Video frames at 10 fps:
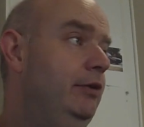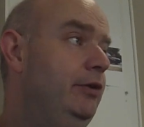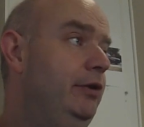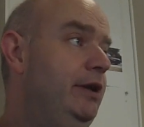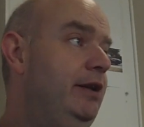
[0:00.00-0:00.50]

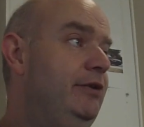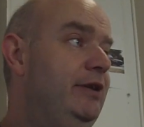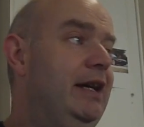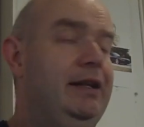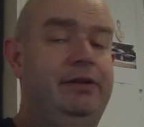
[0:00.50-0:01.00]
So there's
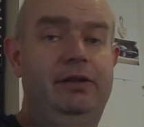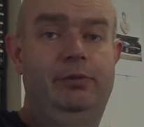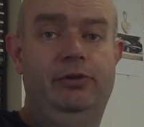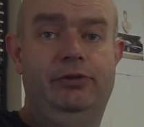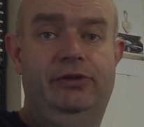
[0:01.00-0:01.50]
that
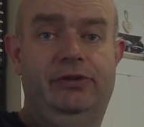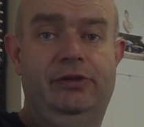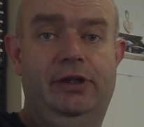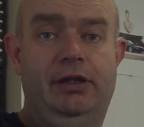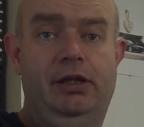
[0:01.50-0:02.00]

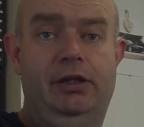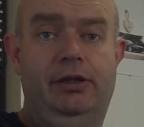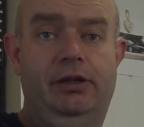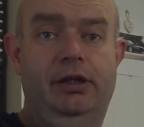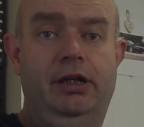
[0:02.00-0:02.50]
amongst a
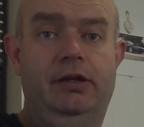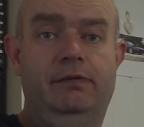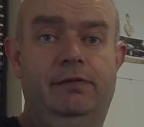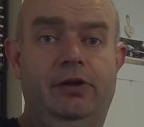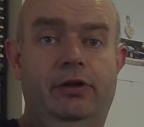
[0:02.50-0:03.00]
lot
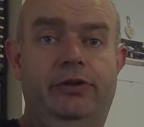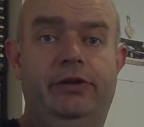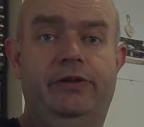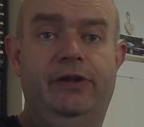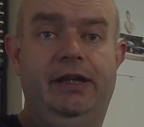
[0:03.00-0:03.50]
of
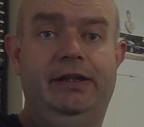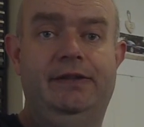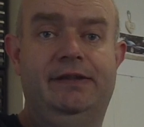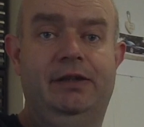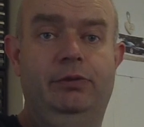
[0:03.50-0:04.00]
other
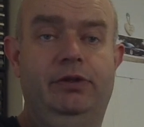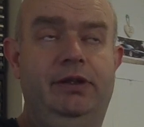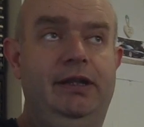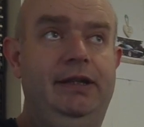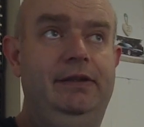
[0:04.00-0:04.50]
things that would
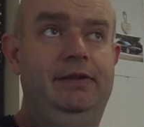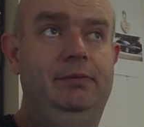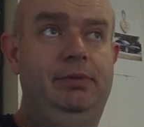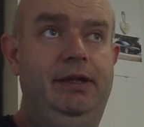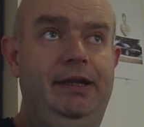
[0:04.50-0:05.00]
need
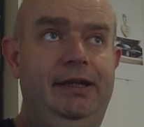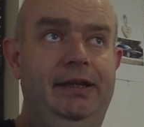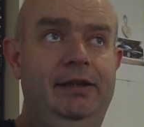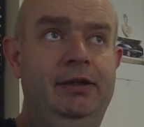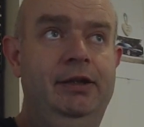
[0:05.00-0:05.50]
to
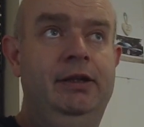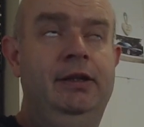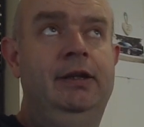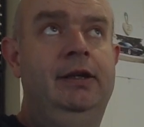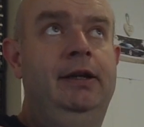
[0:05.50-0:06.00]
be
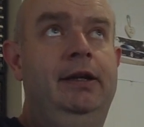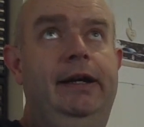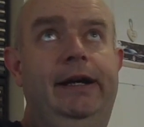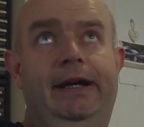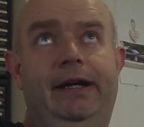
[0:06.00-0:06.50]

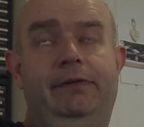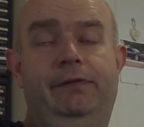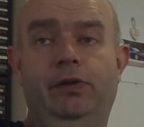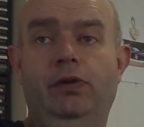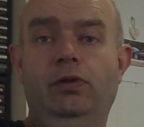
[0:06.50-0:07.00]
uh,
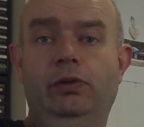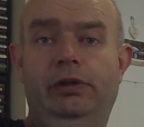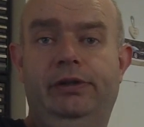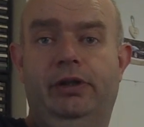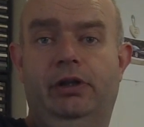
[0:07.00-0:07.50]

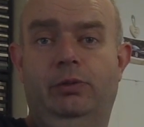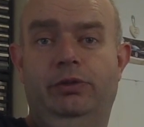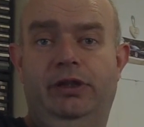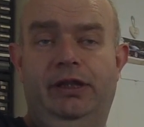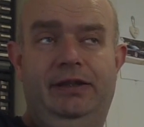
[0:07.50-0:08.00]
fooled or
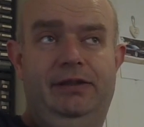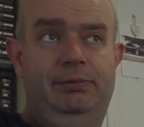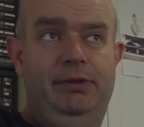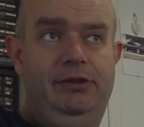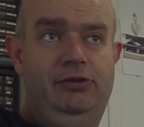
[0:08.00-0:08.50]
would need to
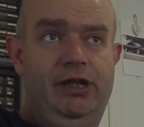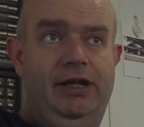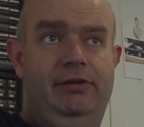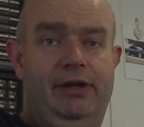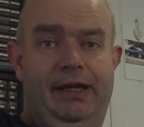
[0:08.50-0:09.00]
be
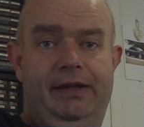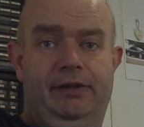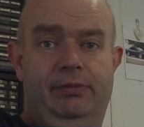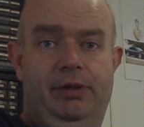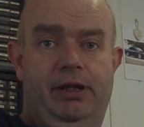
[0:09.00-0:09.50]

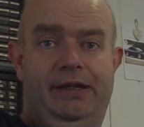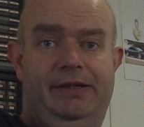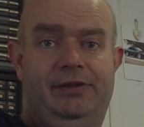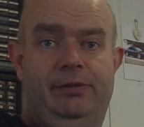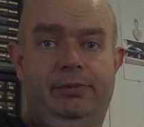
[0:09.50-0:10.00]
generated by
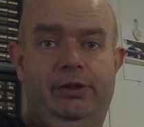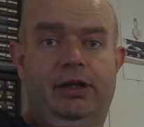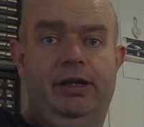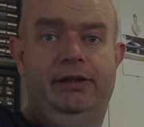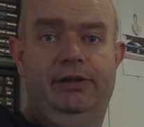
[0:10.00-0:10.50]
some
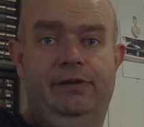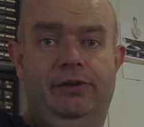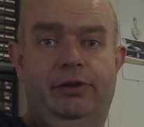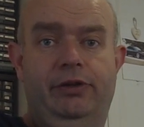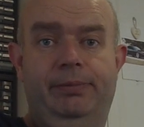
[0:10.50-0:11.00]
kind of a
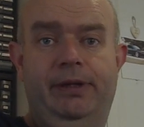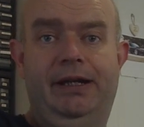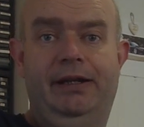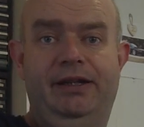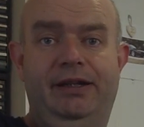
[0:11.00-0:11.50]
third
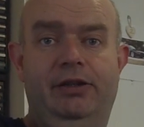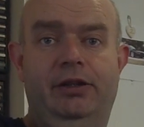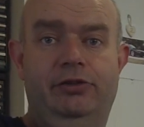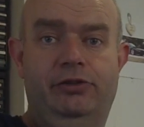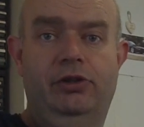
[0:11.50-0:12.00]
party
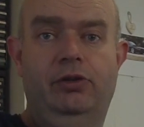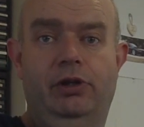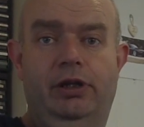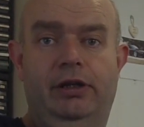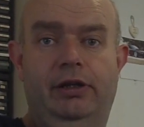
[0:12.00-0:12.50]

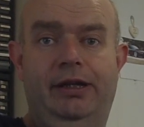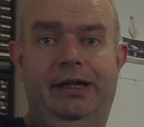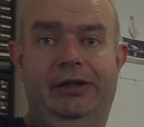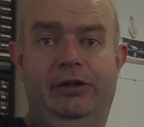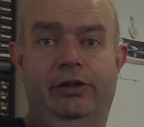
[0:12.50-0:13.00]
controller
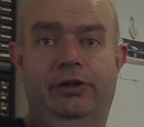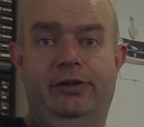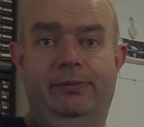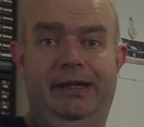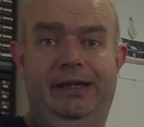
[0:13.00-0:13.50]
in order
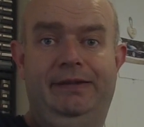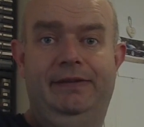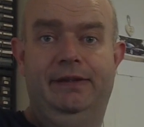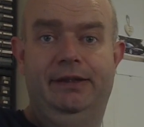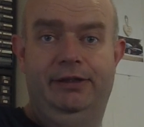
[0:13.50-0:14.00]
to
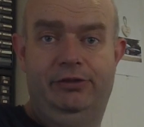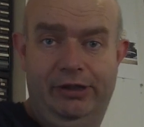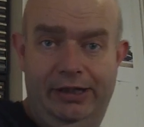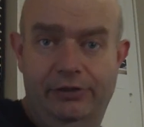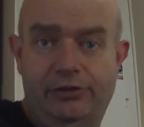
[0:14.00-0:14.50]
make the
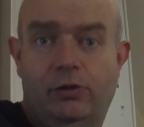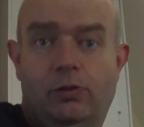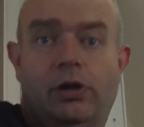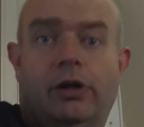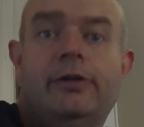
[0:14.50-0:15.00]
charger
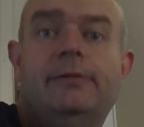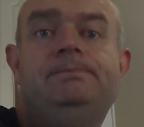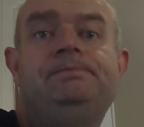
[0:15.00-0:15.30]
work.